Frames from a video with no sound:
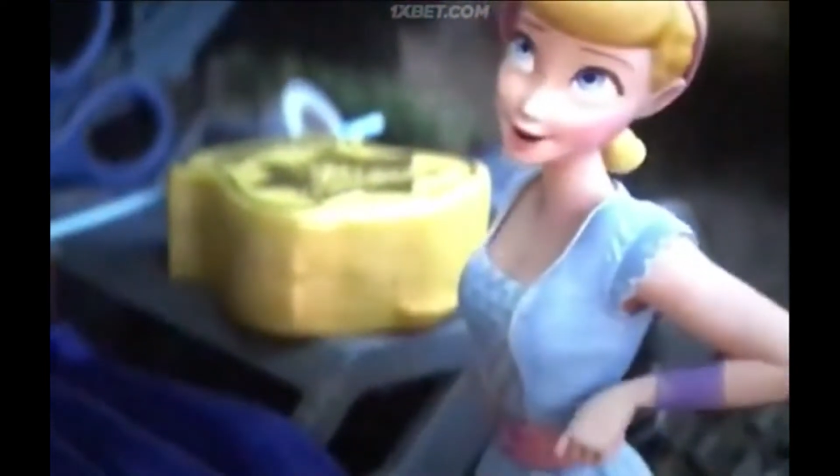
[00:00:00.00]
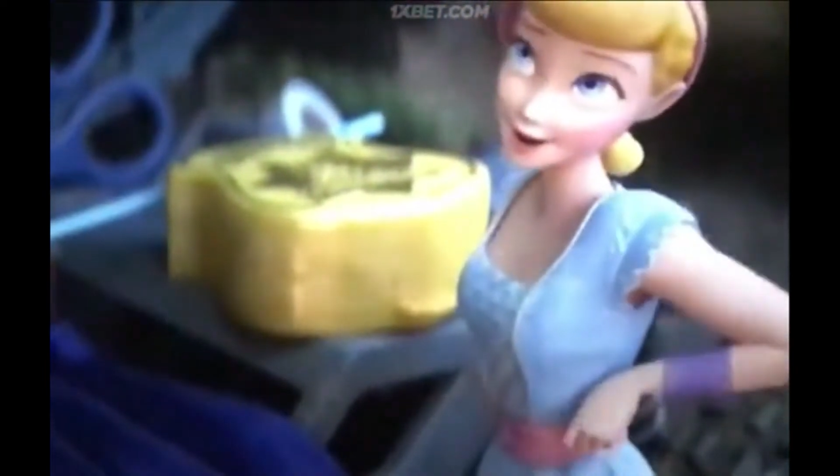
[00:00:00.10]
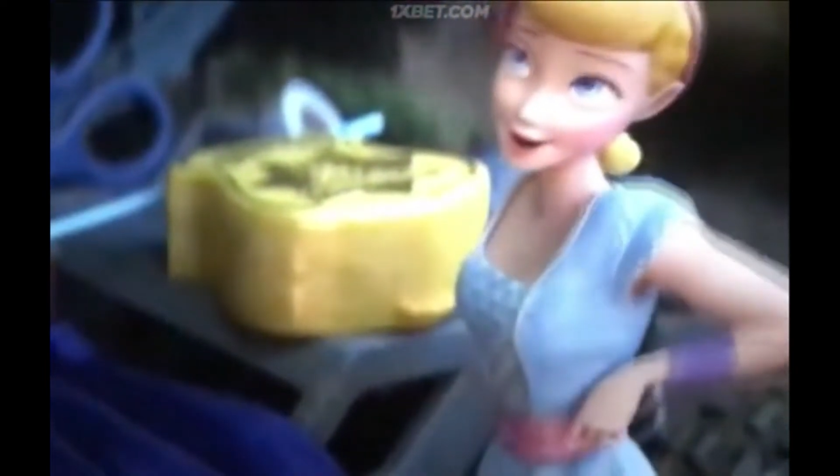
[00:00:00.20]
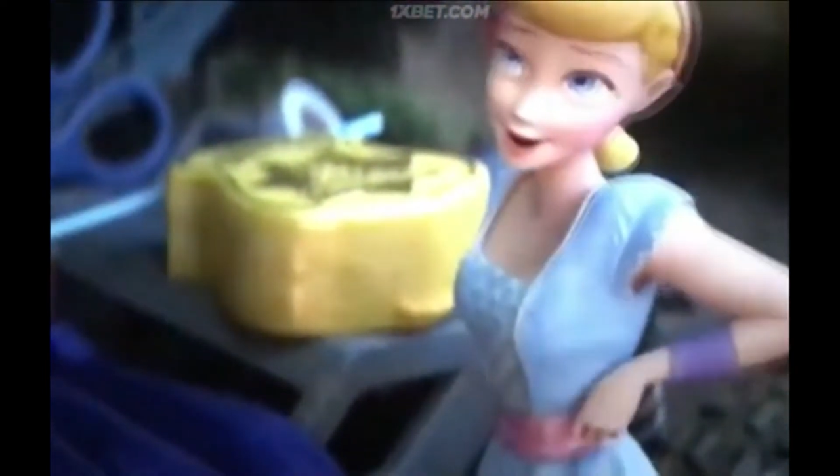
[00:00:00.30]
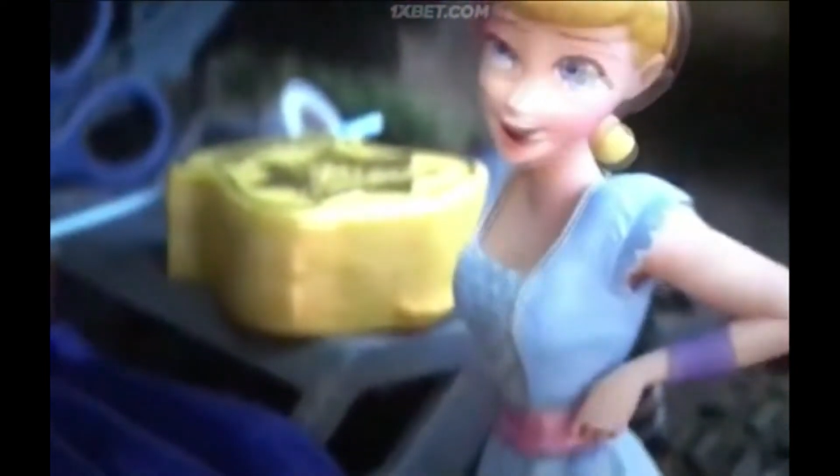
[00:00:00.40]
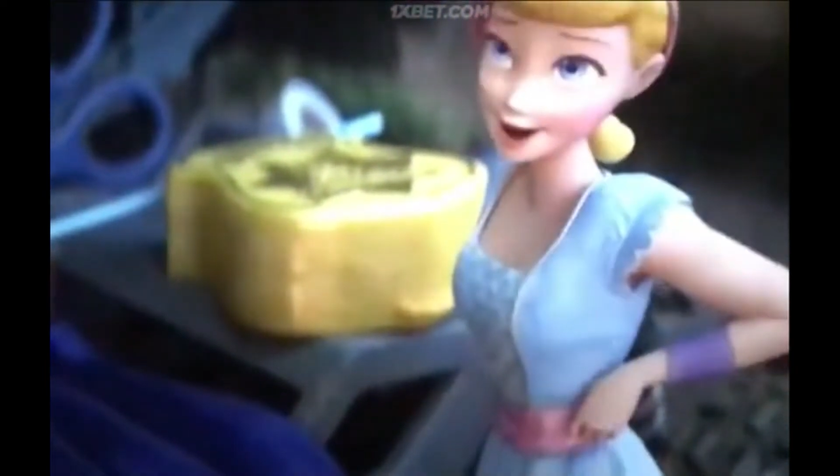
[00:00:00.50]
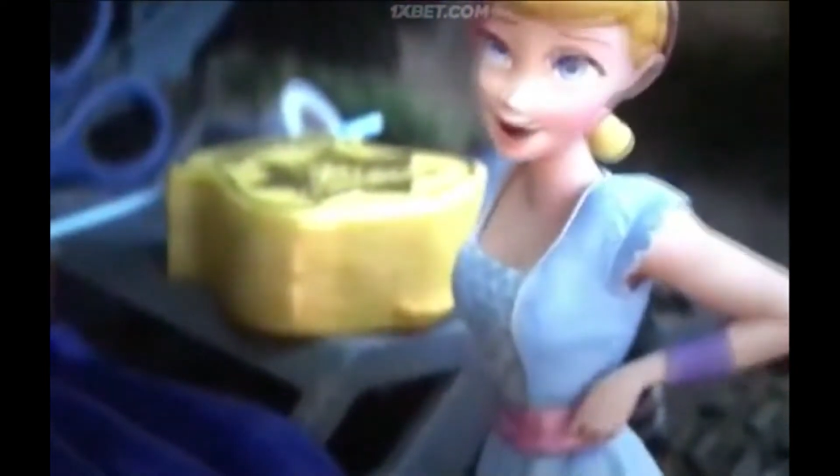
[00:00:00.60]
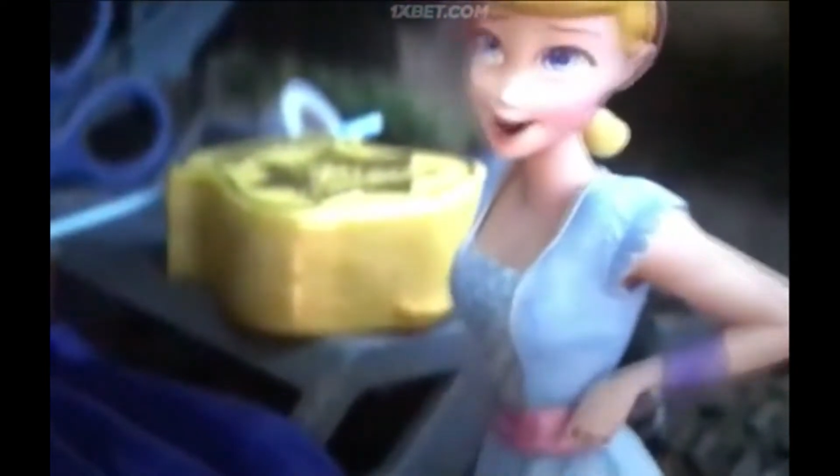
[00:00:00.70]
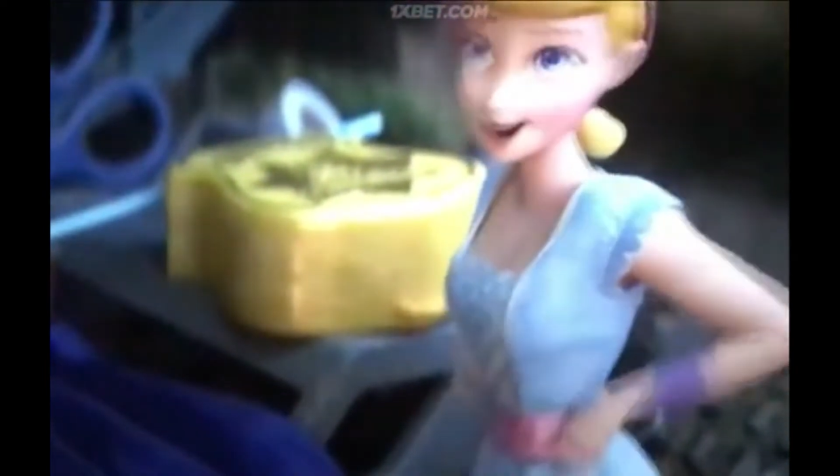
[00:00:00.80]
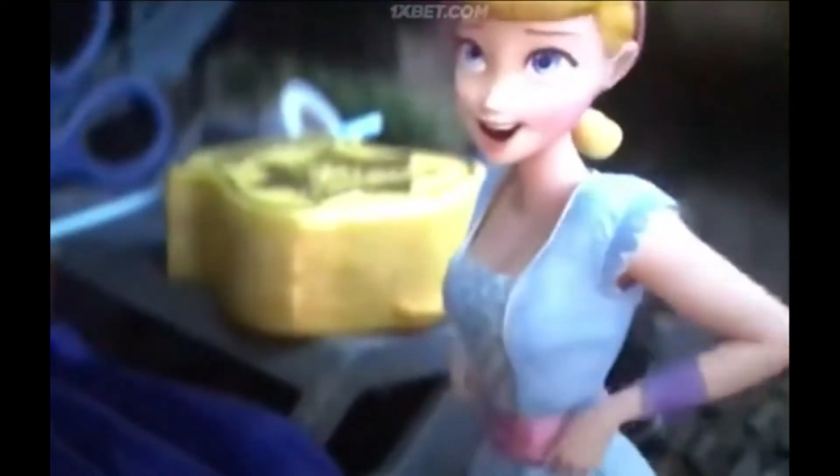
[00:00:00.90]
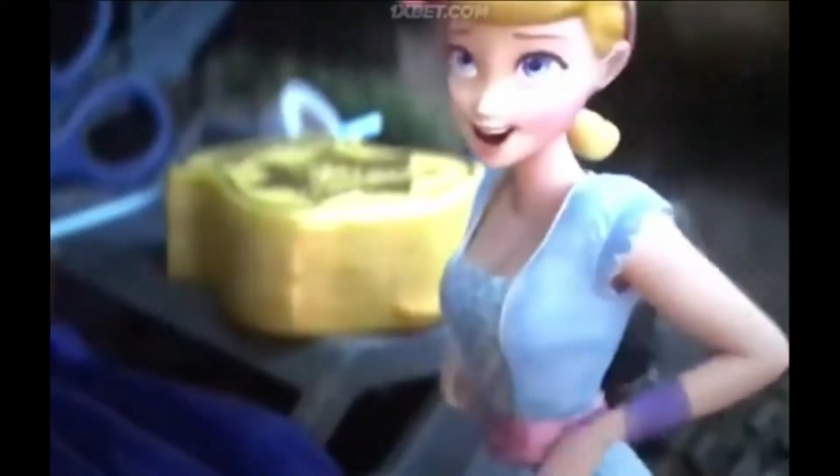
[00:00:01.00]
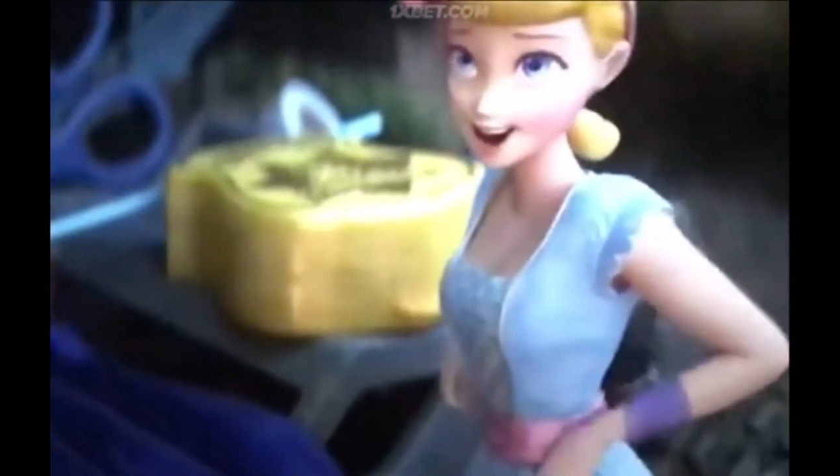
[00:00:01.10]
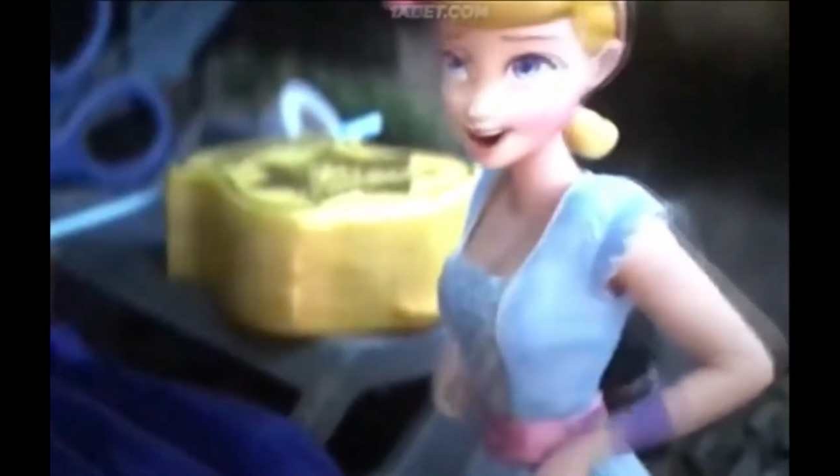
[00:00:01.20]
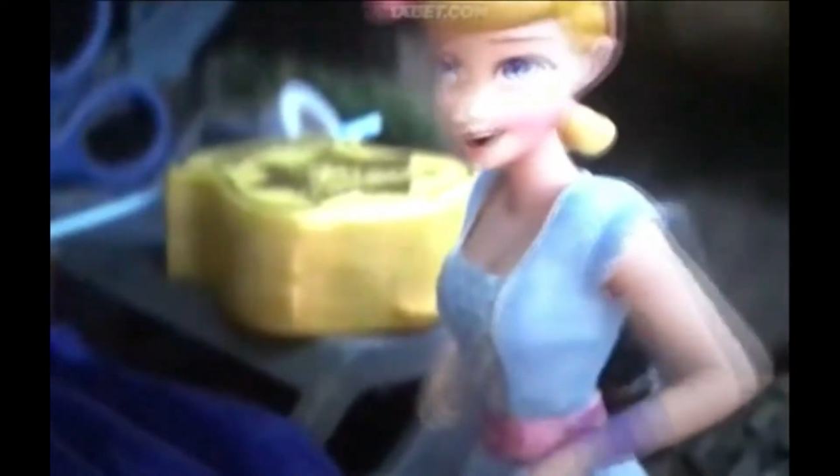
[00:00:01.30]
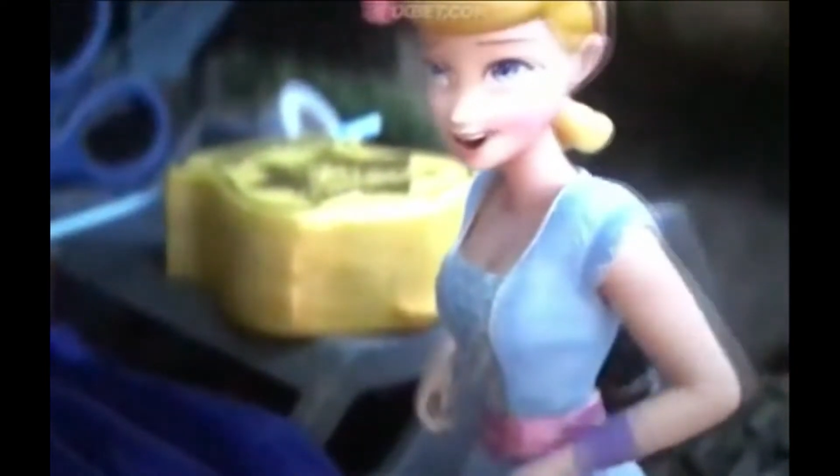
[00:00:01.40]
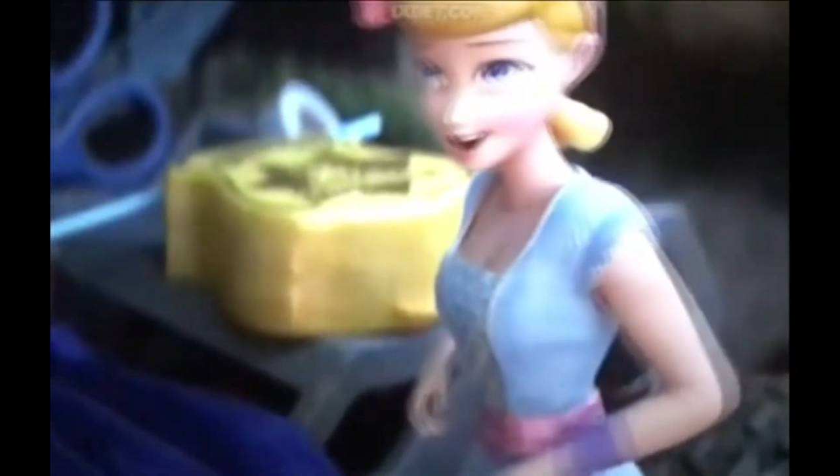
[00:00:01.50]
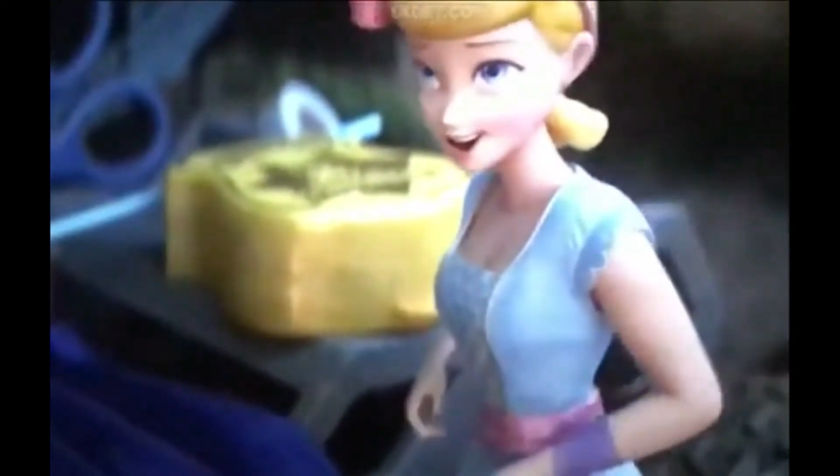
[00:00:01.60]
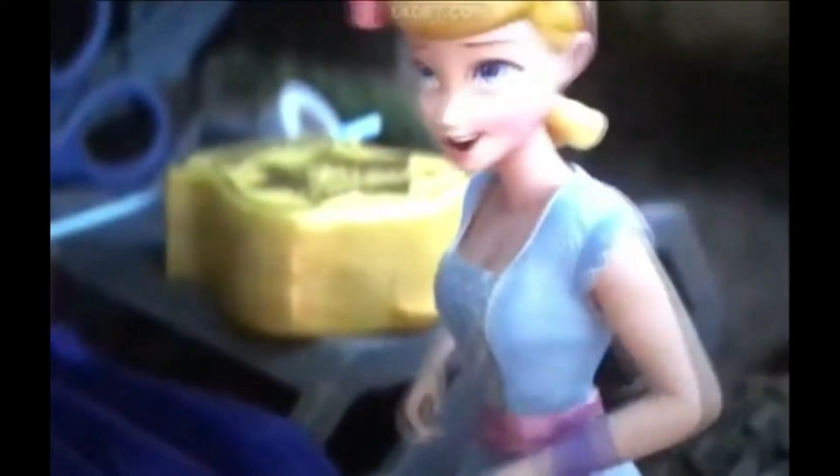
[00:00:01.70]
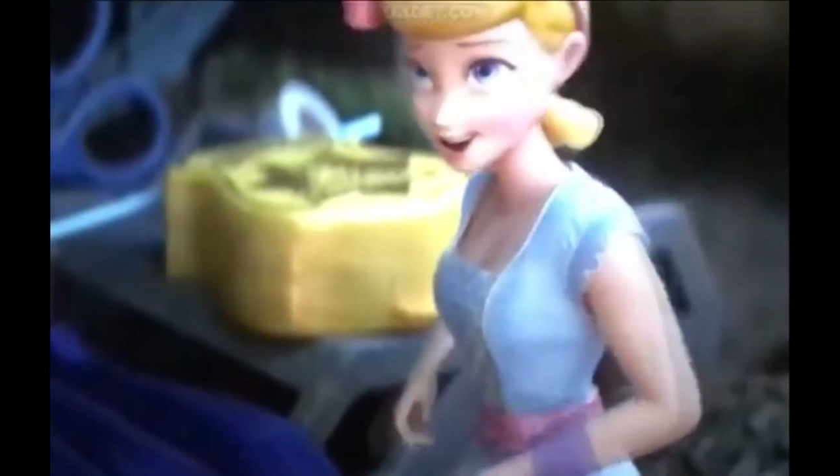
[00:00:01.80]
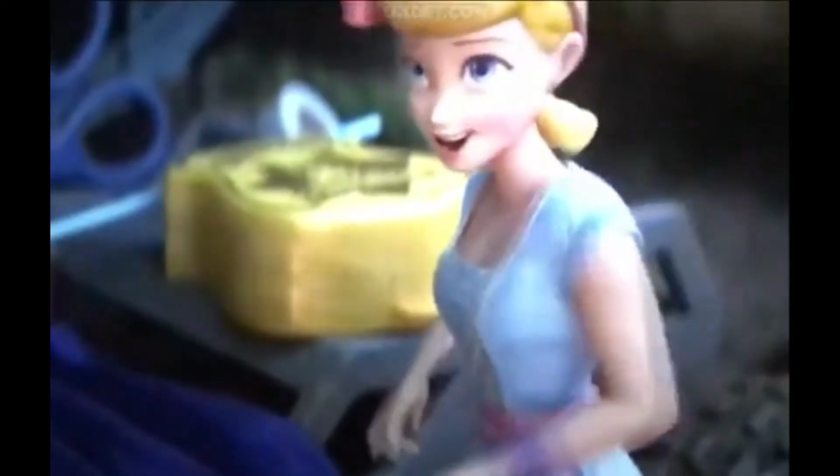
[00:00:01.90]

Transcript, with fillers: He must know I'm a really